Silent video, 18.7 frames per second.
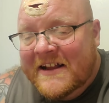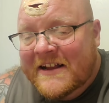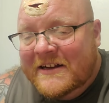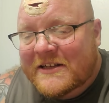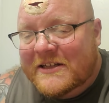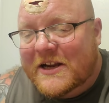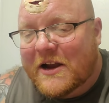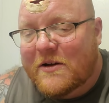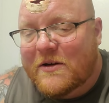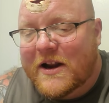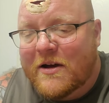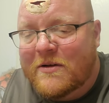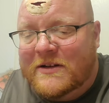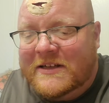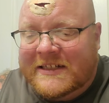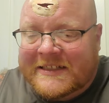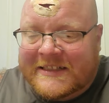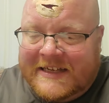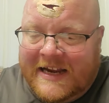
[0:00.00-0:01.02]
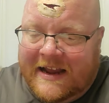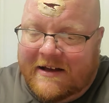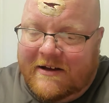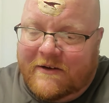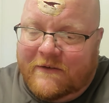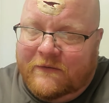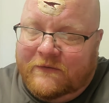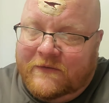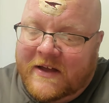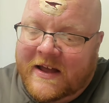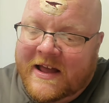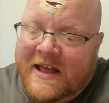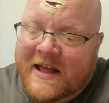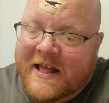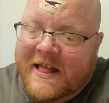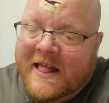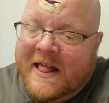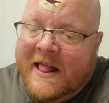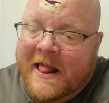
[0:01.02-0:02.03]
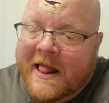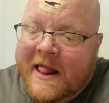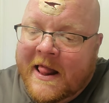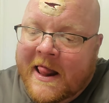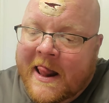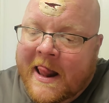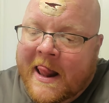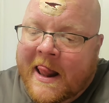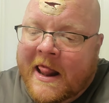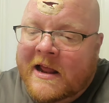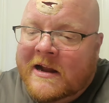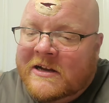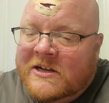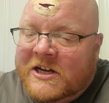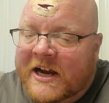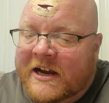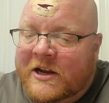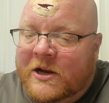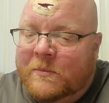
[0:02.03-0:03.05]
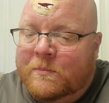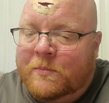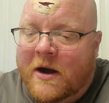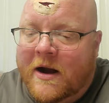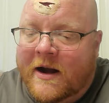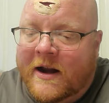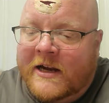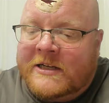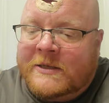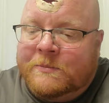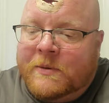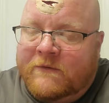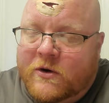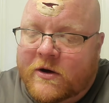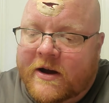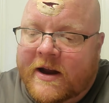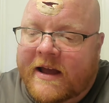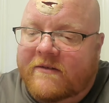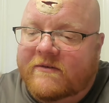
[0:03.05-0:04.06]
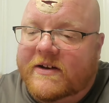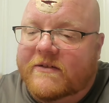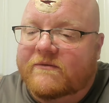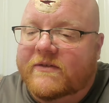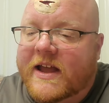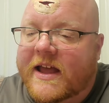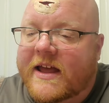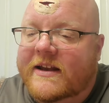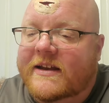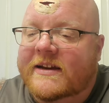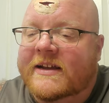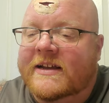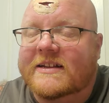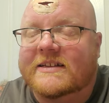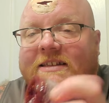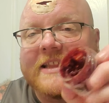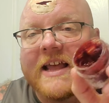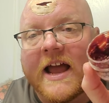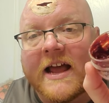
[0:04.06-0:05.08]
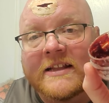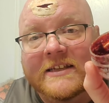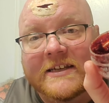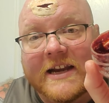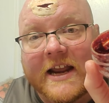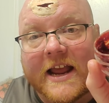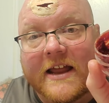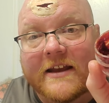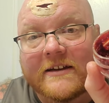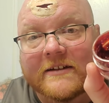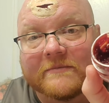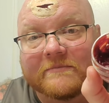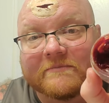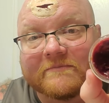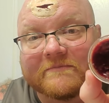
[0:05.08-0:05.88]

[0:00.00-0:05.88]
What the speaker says: So note to self, check your products before you have an event, because that's dead.